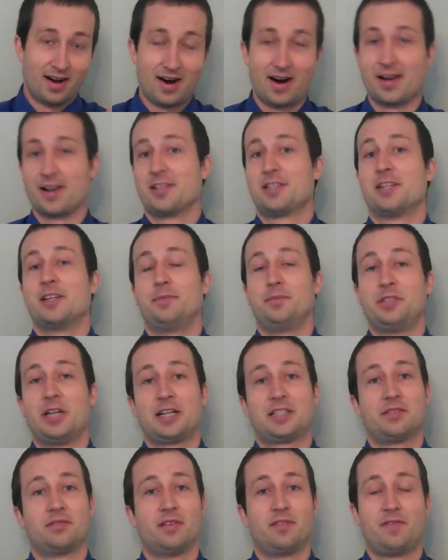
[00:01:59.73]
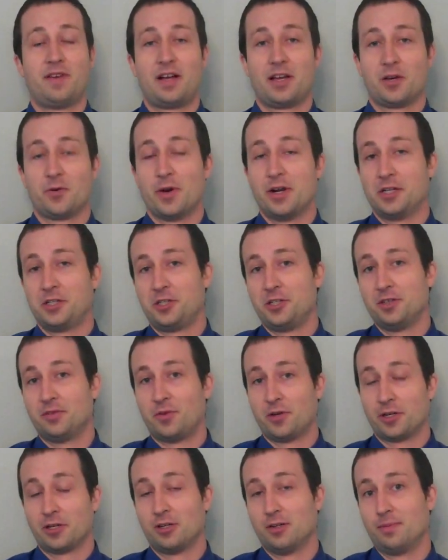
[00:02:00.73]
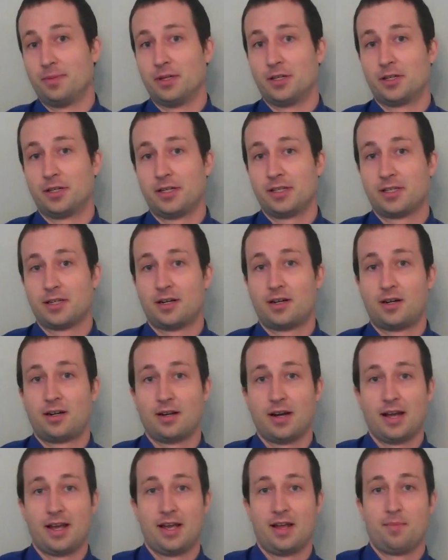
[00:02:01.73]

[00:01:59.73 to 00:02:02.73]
honest and objective evaluation of what your abilities are